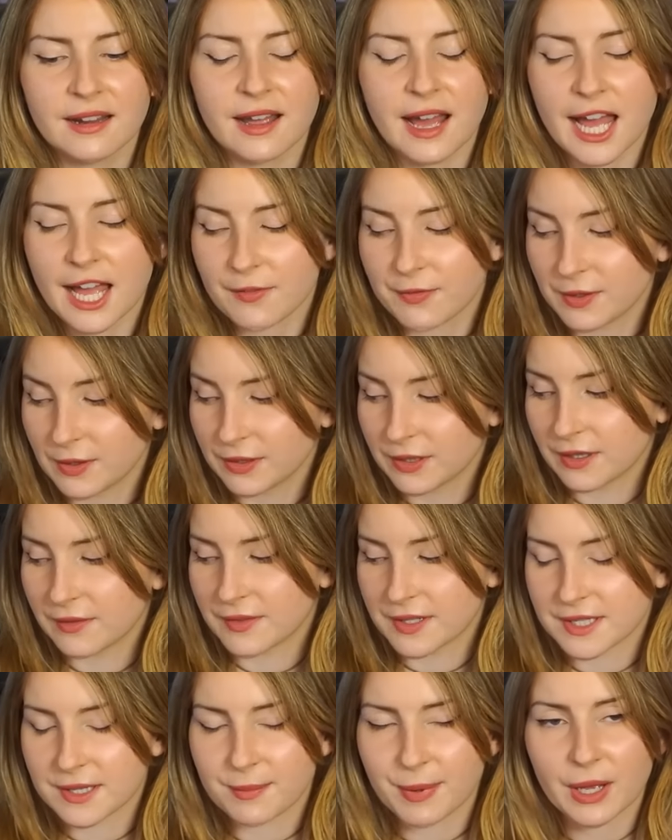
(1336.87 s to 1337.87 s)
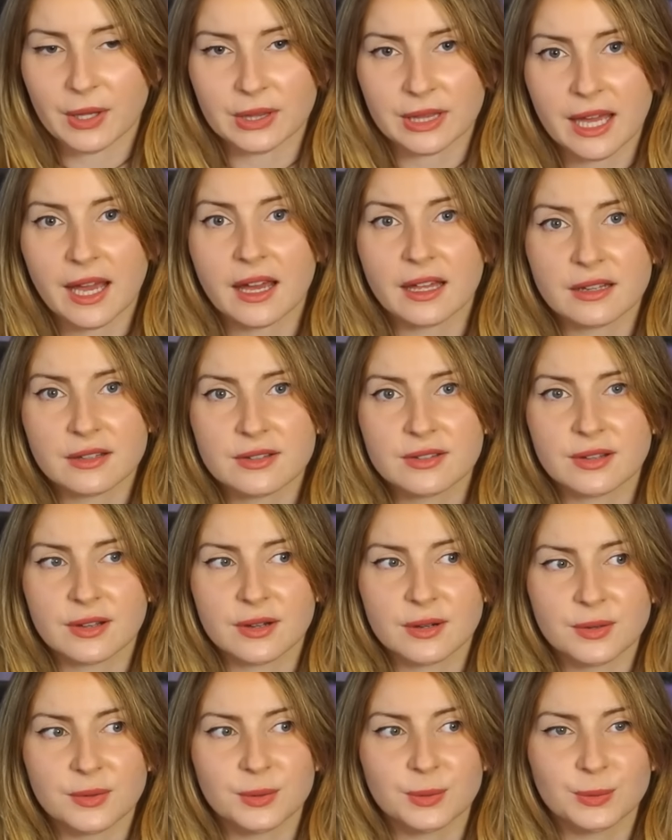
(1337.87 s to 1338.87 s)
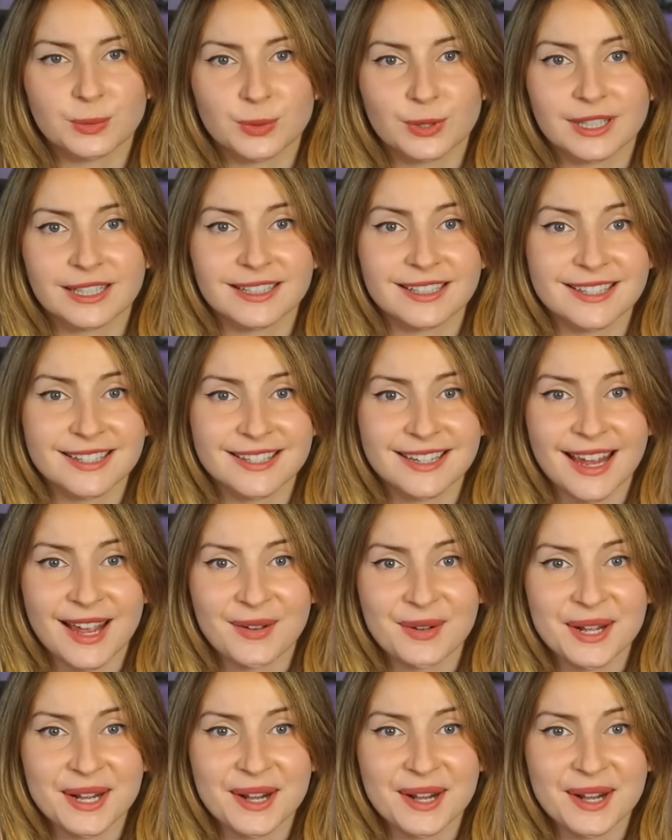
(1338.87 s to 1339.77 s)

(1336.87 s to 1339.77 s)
I feel nervous about that, so we're gonna see how it